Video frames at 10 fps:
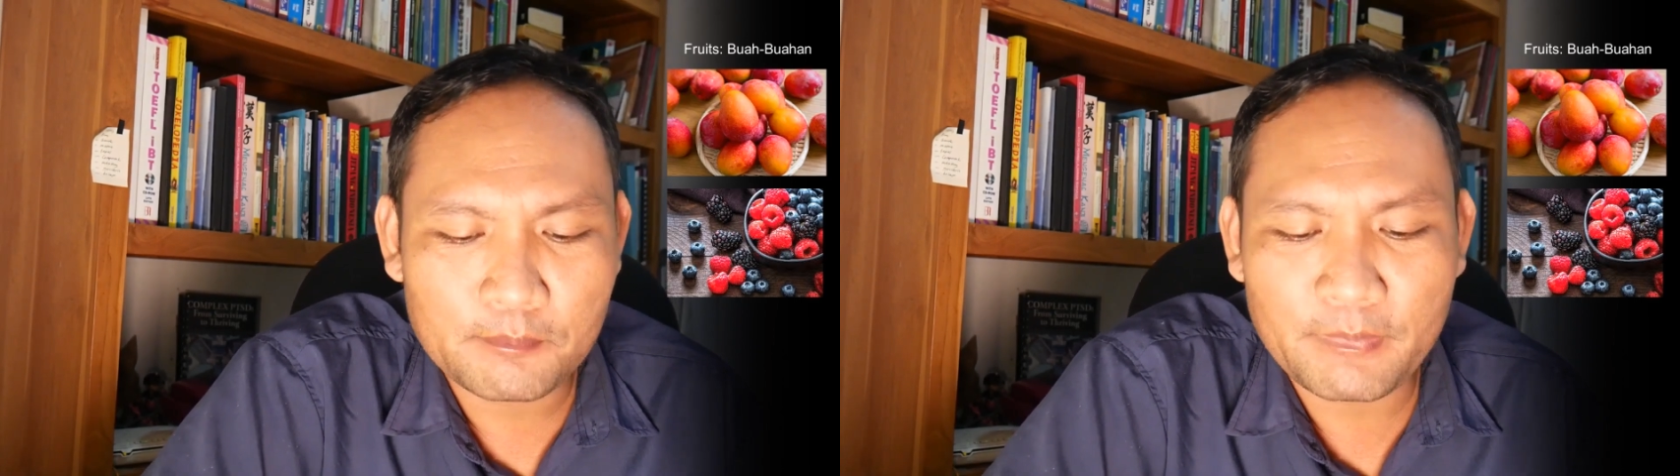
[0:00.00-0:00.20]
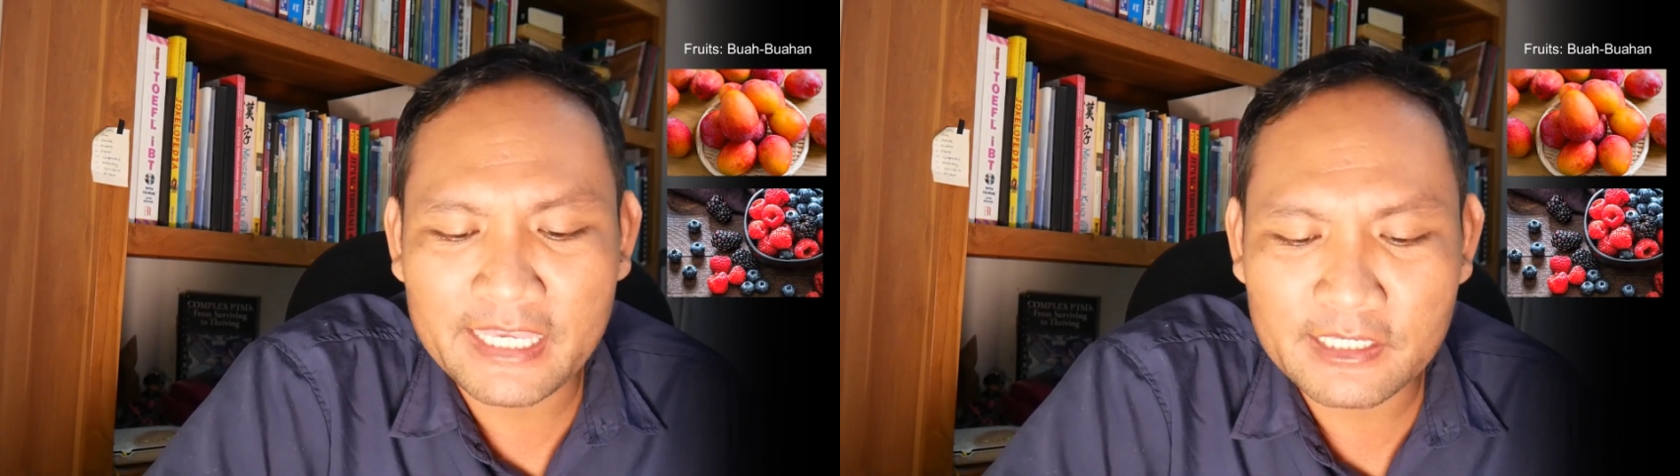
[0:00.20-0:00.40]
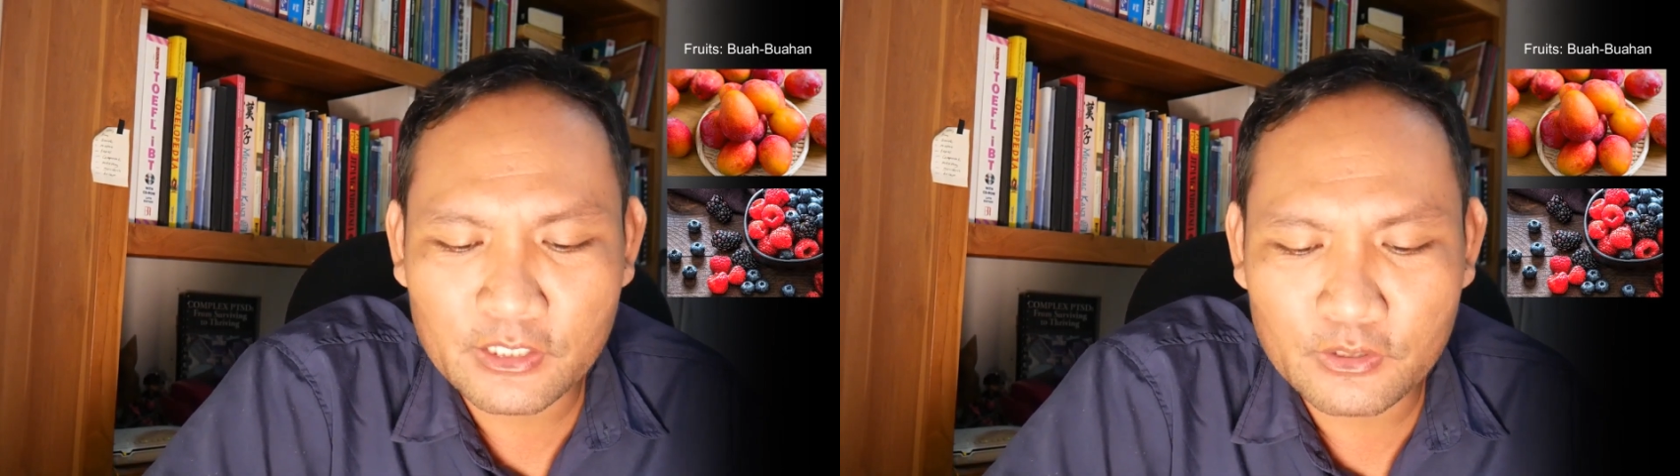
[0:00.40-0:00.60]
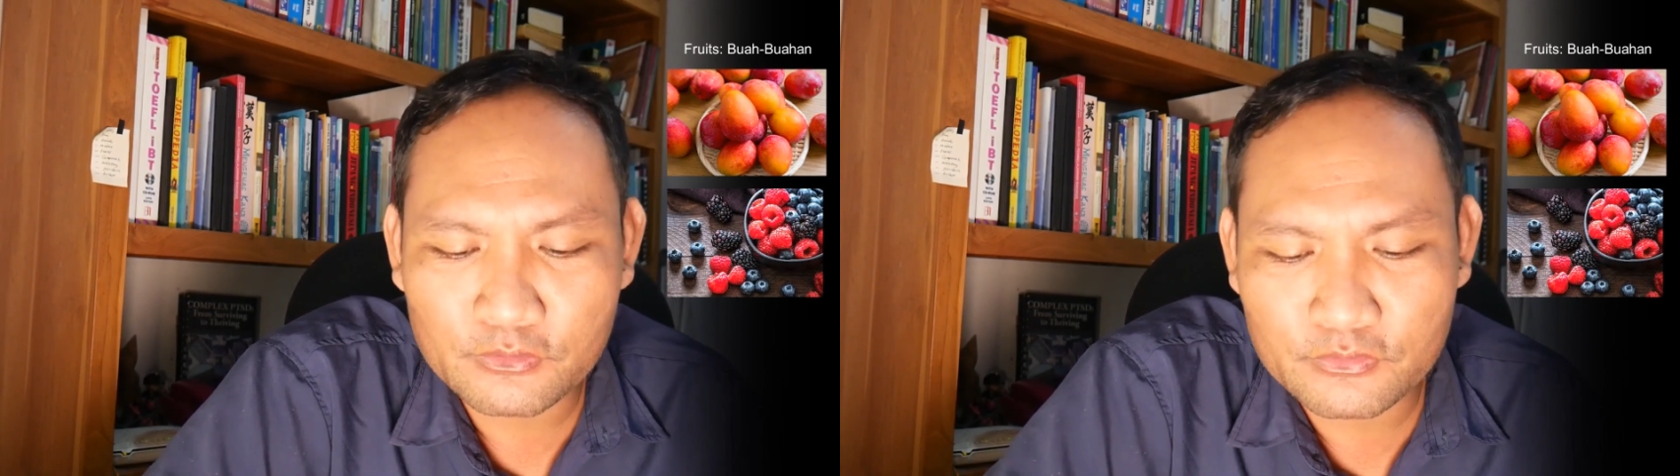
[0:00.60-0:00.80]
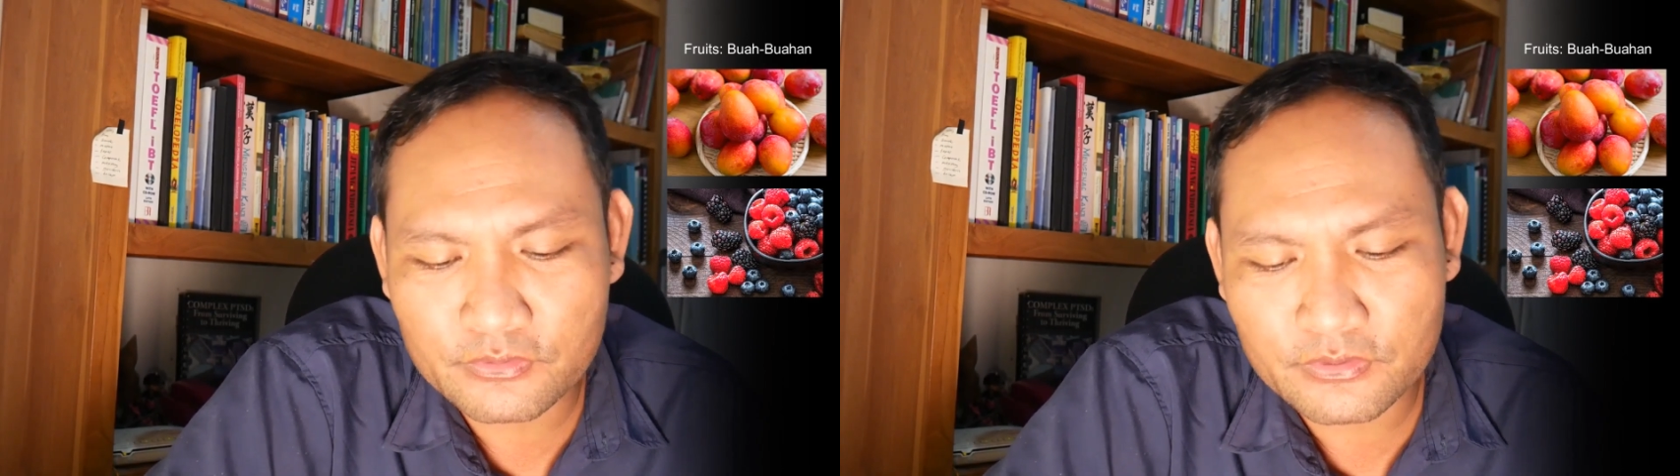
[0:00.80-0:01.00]

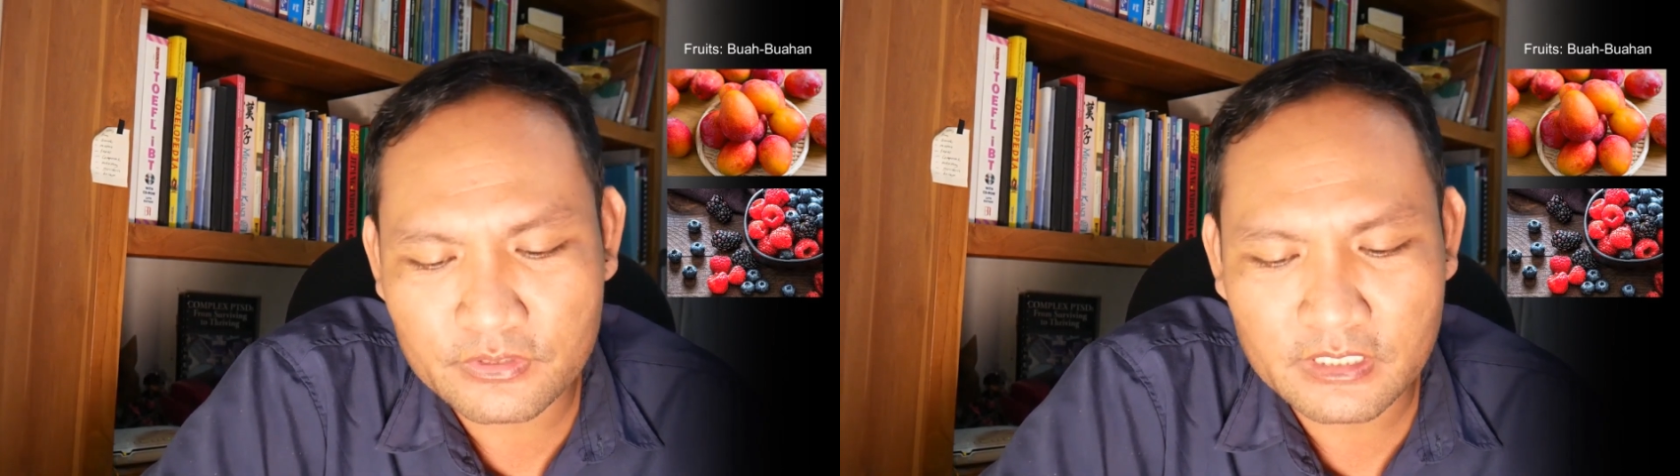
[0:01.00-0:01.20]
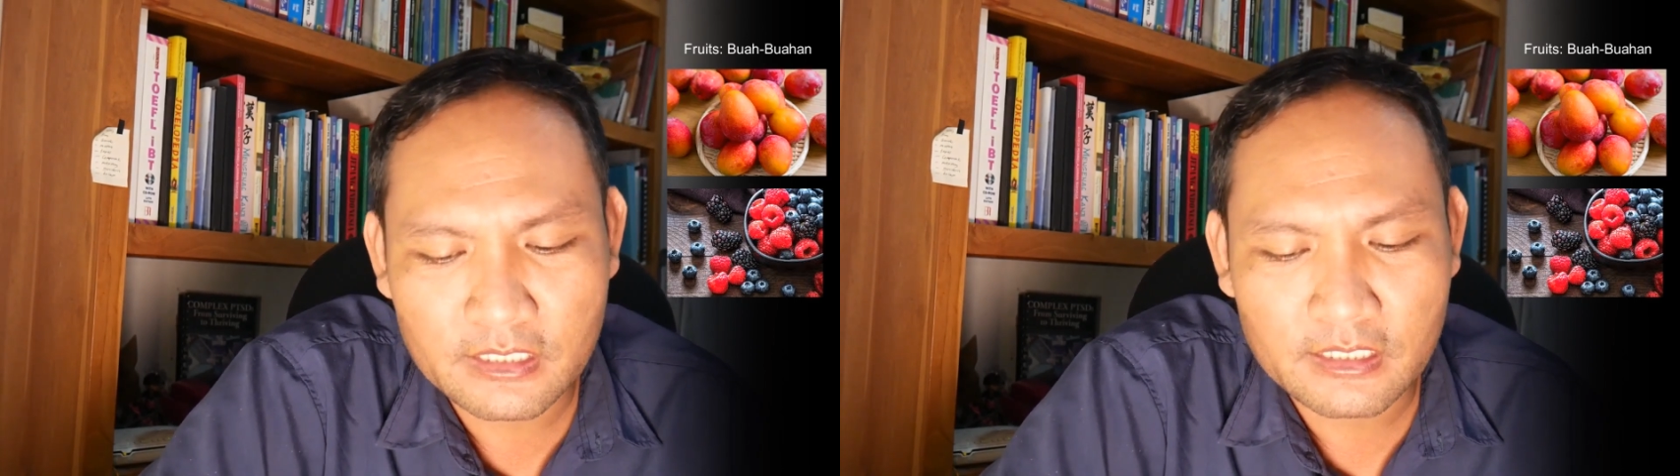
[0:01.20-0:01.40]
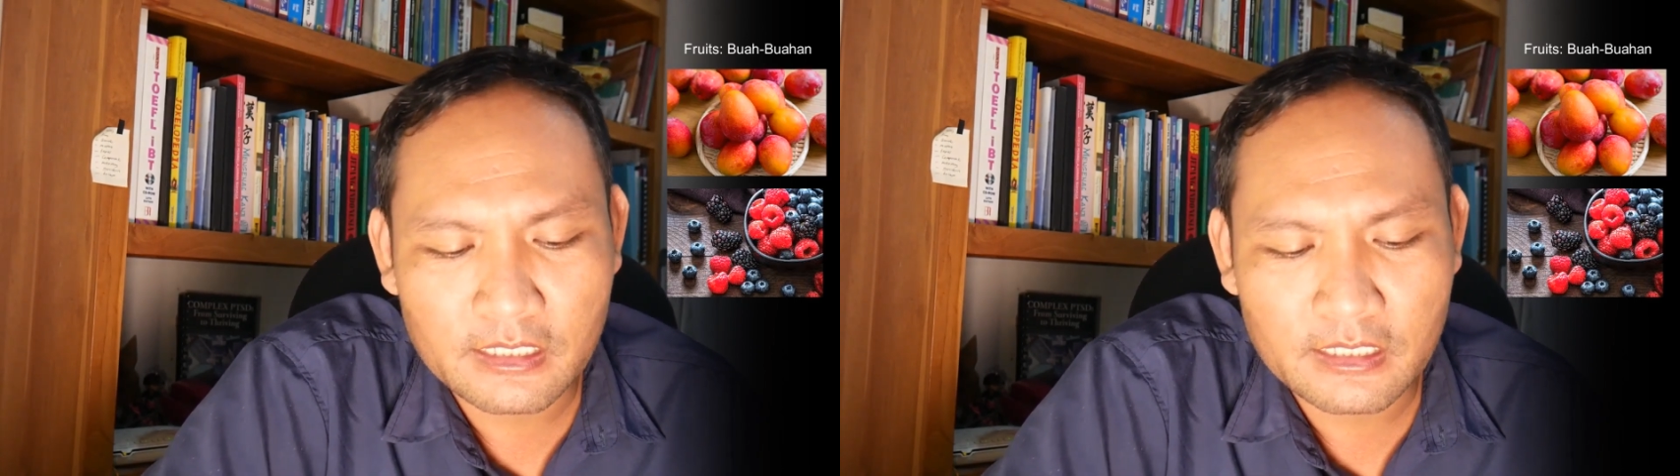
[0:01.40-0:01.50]
mangoes.